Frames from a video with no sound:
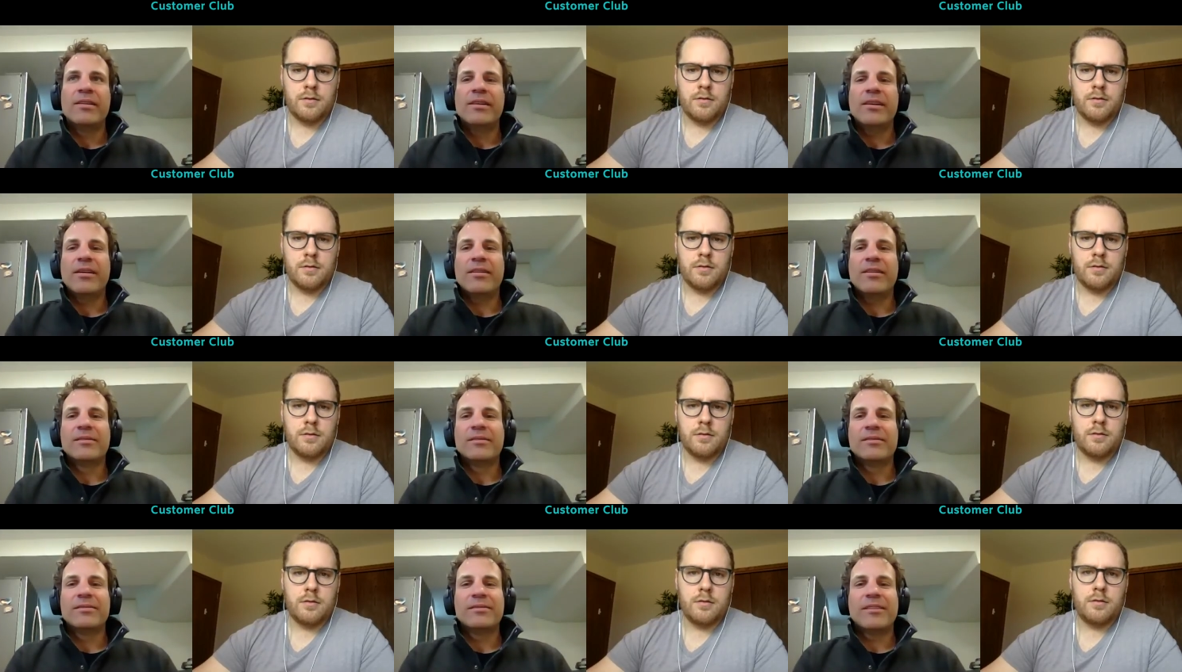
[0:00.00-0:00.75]
Speaker 1: you
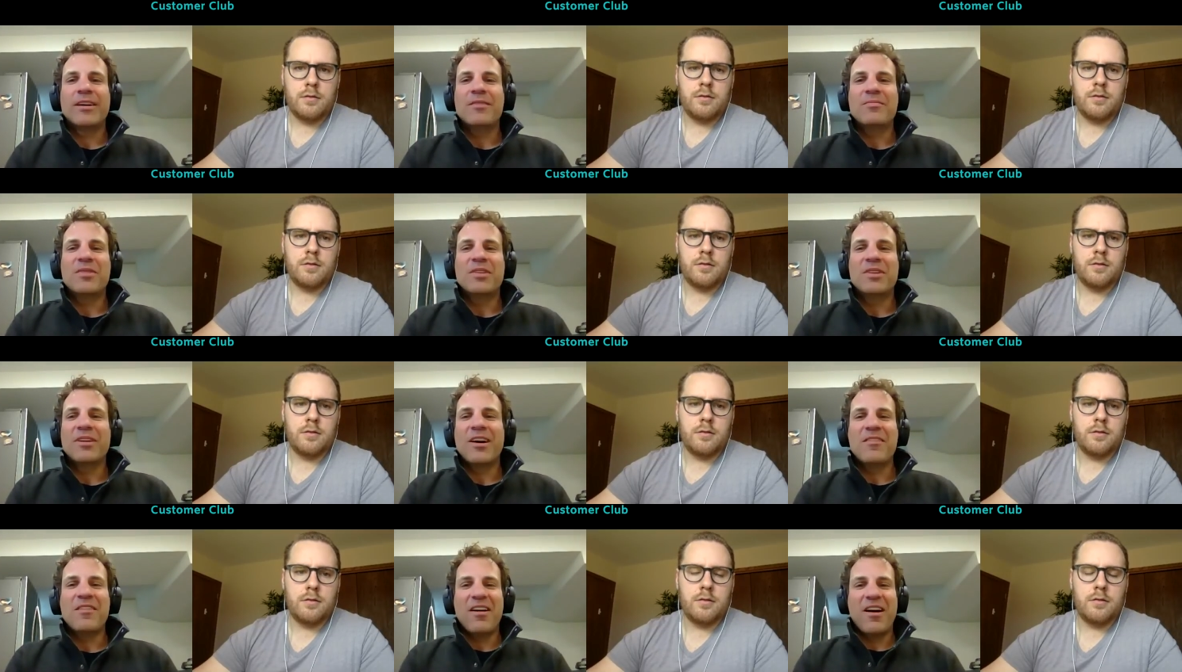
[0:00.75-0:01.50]
know, I've been
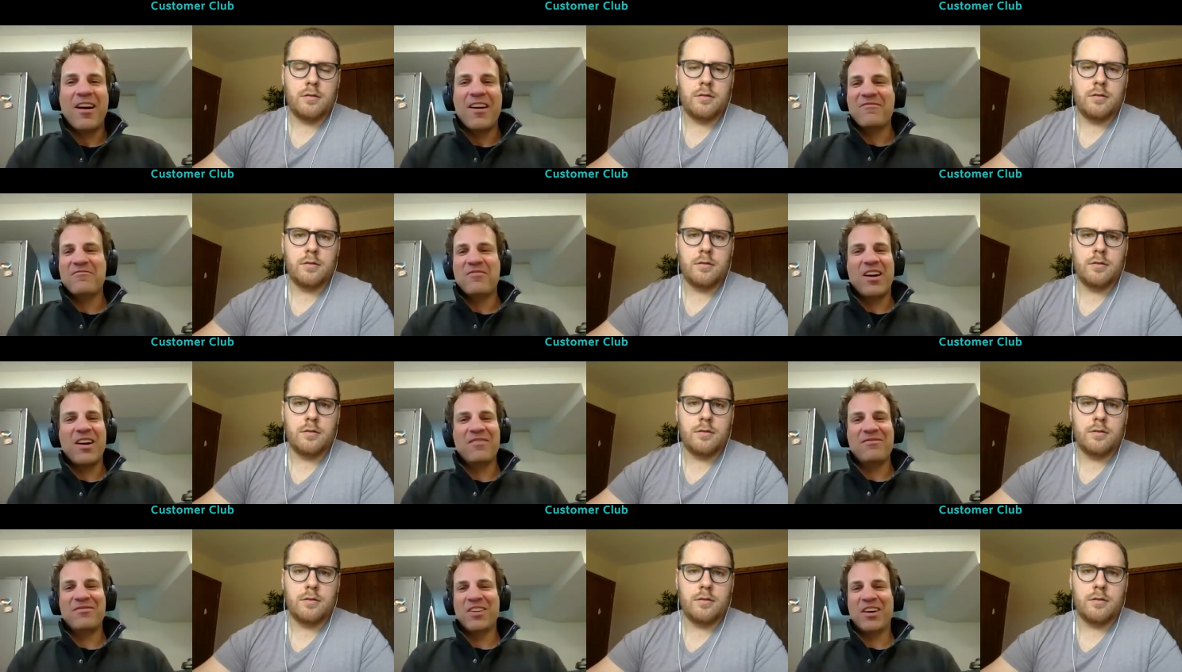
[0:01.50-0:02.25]
I, I've
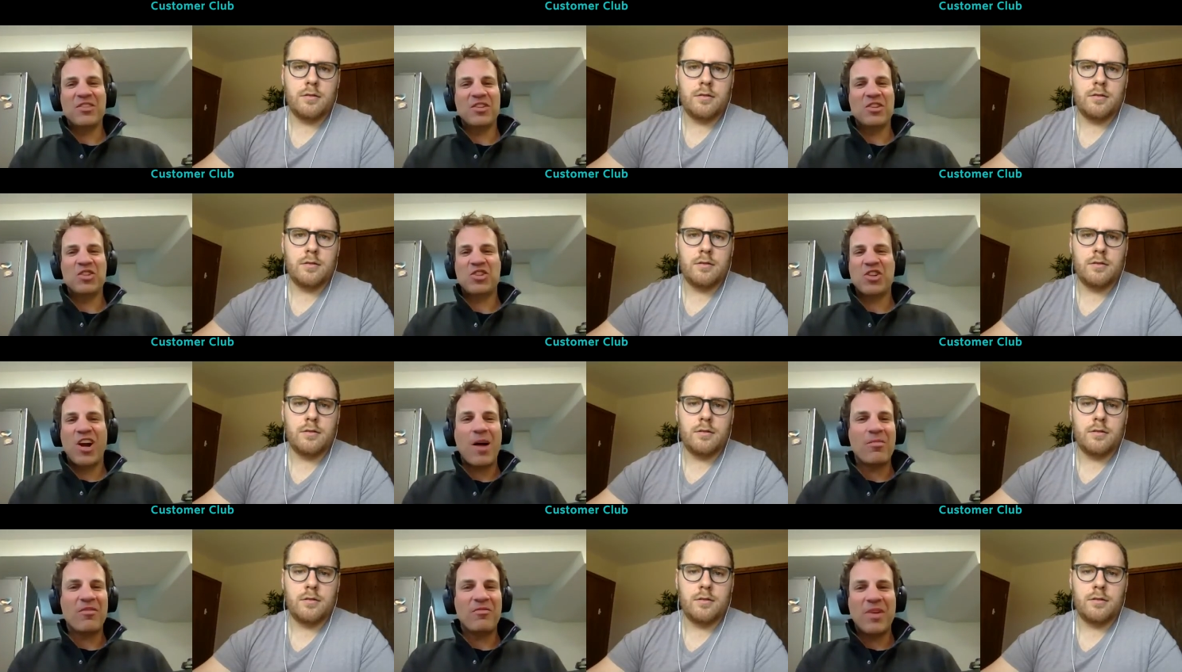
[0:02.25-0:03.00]
I've done the
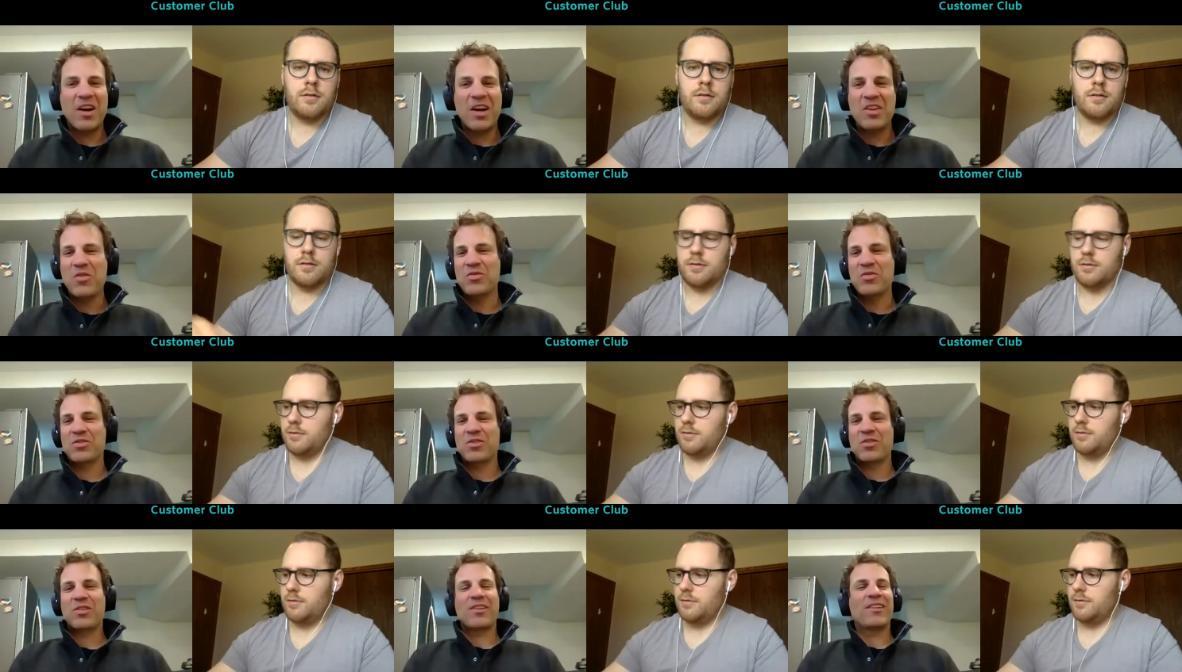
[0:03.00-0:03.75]
job of my
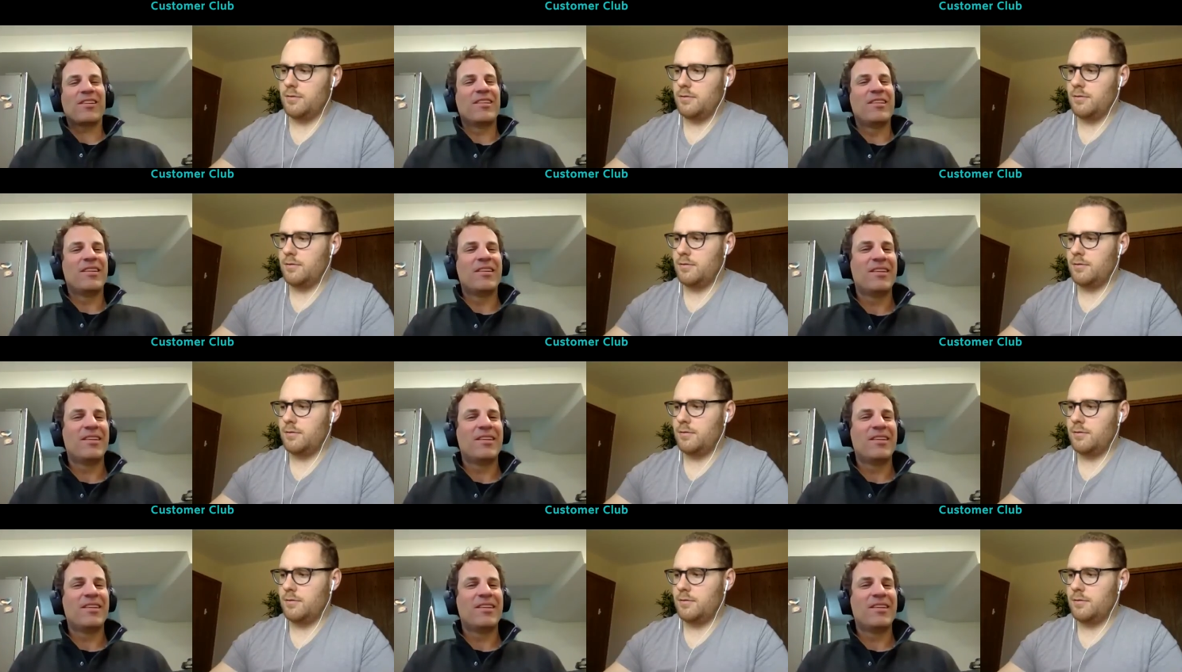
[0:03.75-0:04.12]
user.